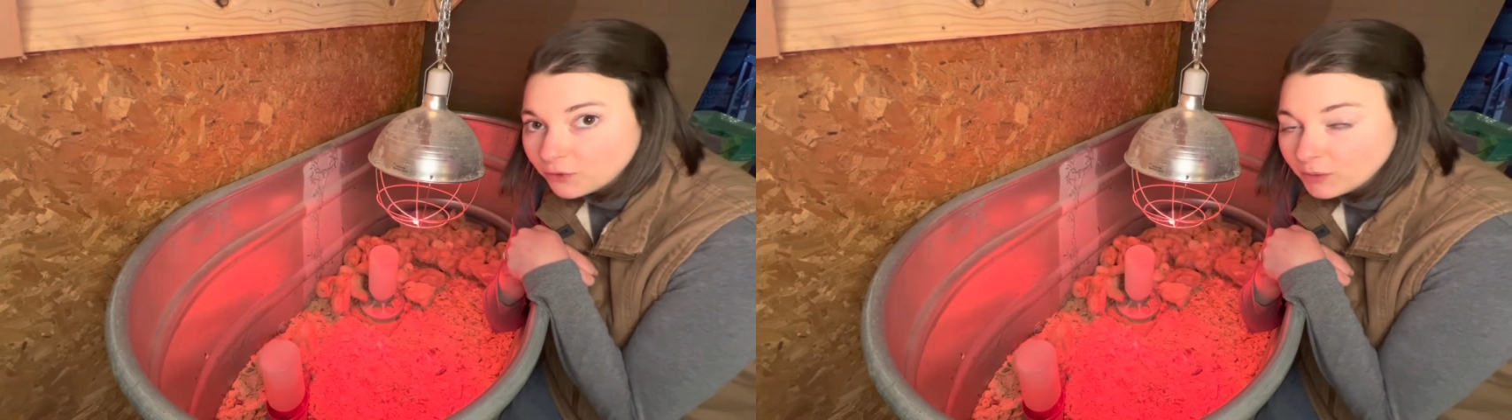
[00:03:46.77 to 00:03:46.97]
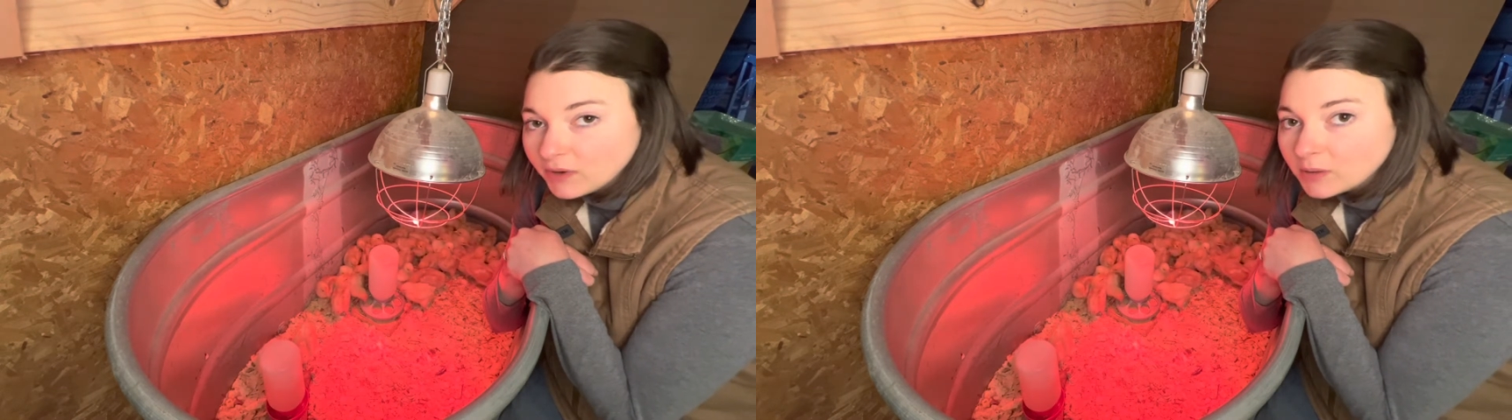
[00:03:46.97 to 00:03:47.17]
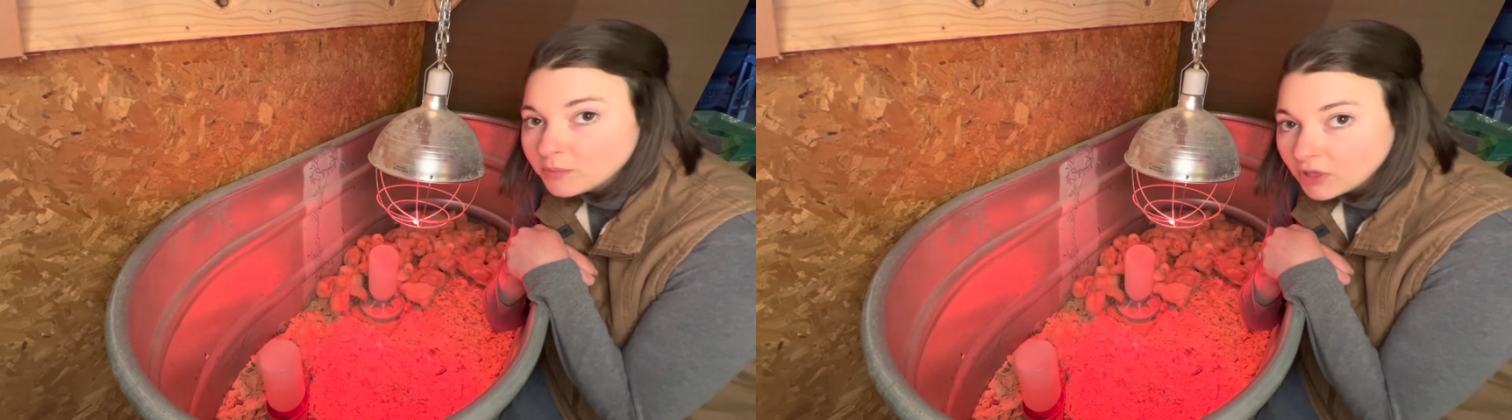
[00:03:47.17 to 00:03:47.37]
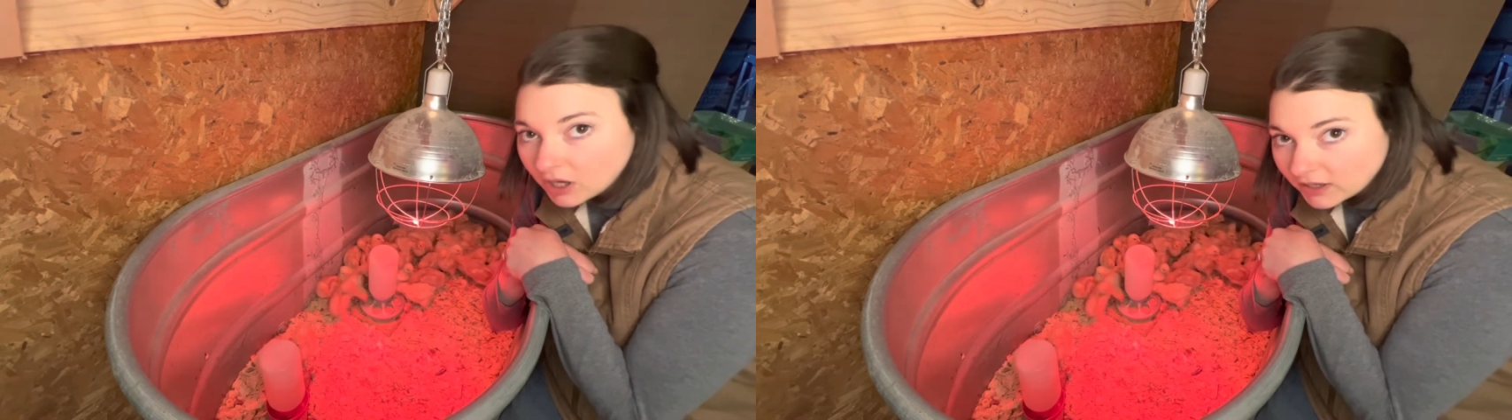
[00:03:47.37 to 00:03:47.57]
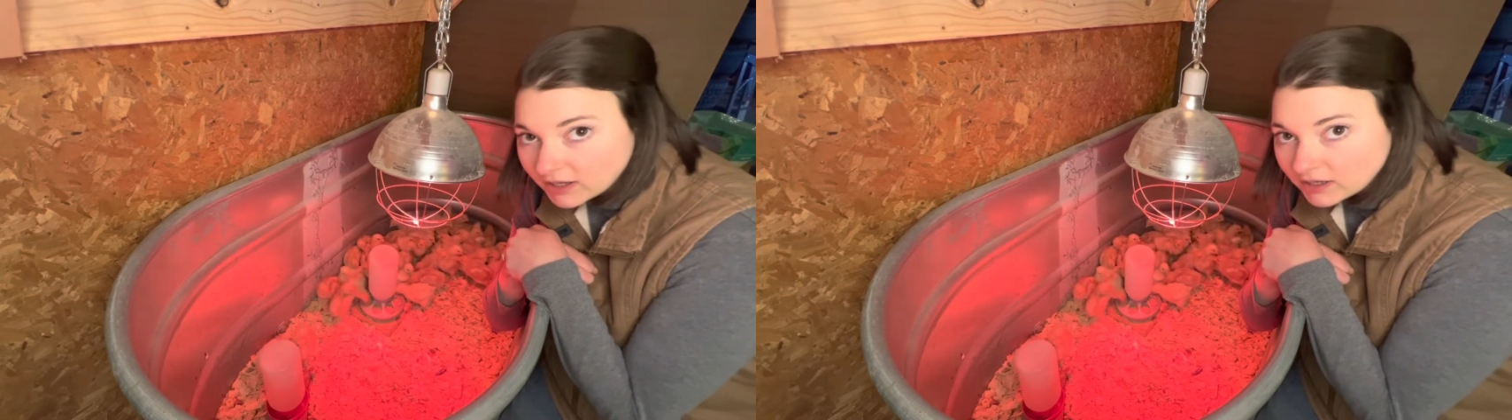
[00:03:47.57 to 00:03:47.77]
form a
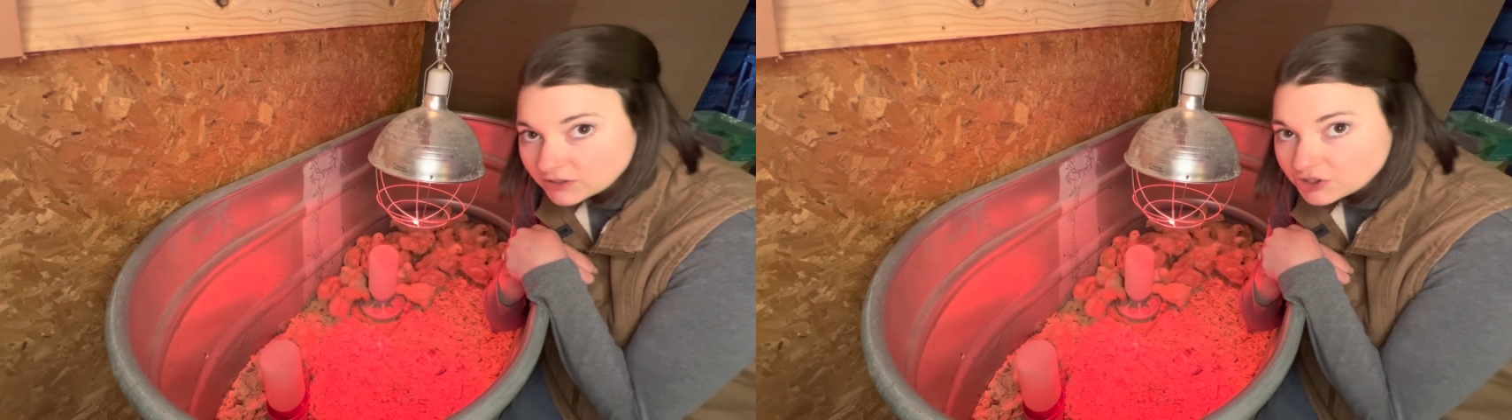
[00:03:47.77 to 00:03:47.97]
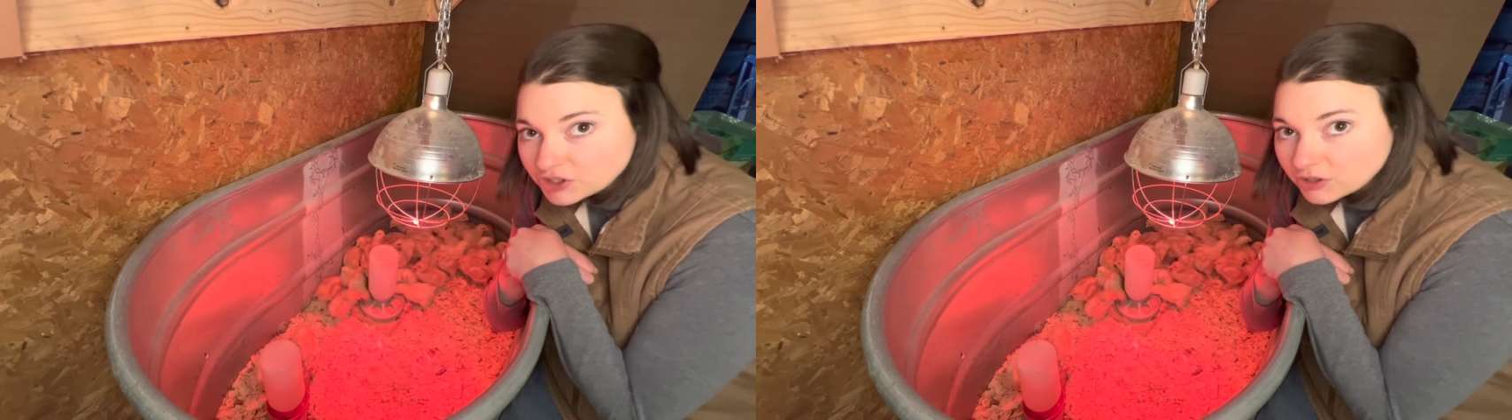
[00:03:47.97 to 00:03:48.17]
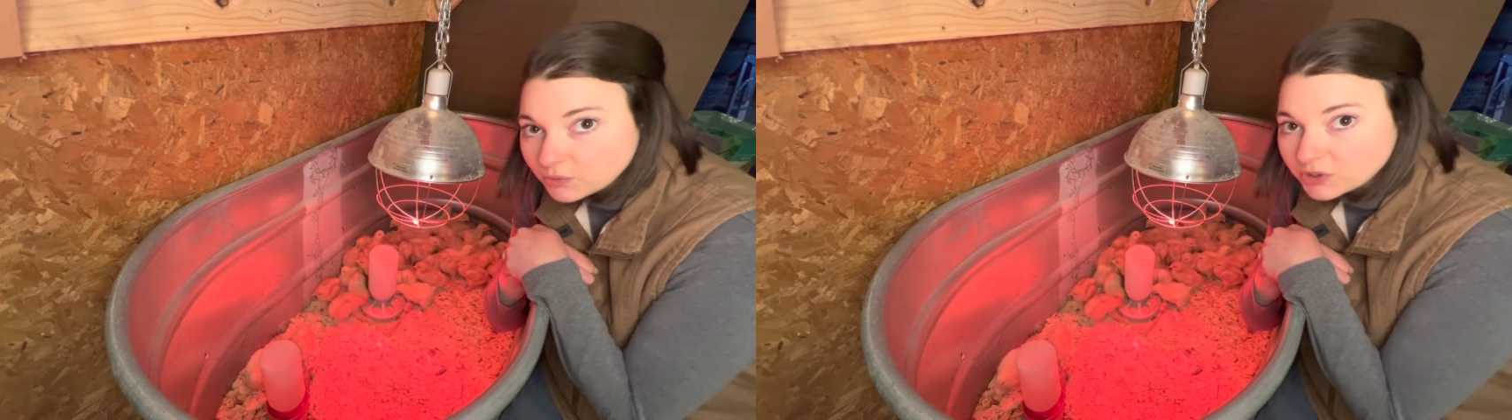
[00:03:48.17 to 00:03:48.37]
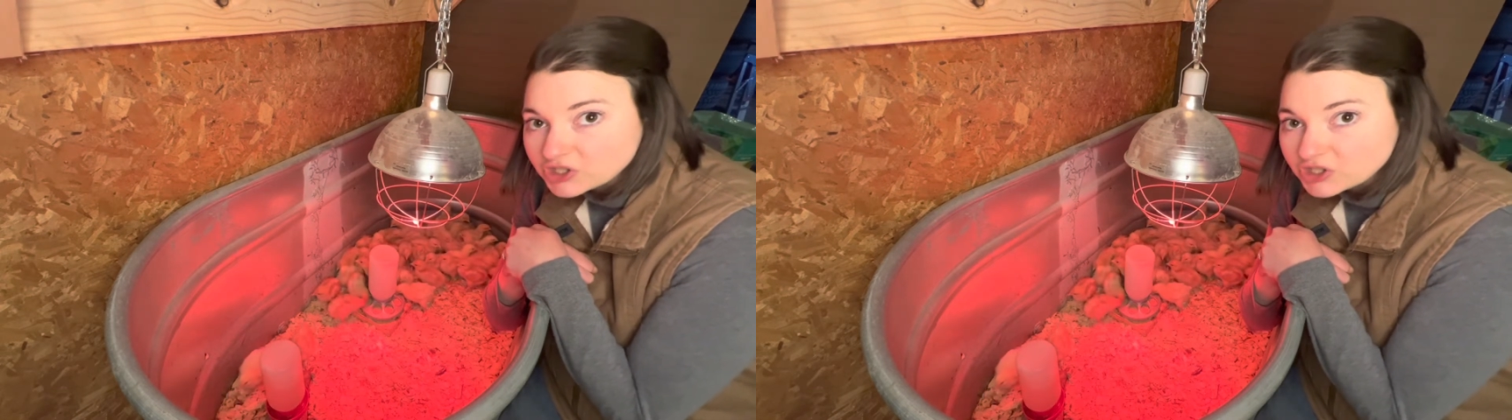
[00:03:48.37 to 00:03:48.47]
blockage, which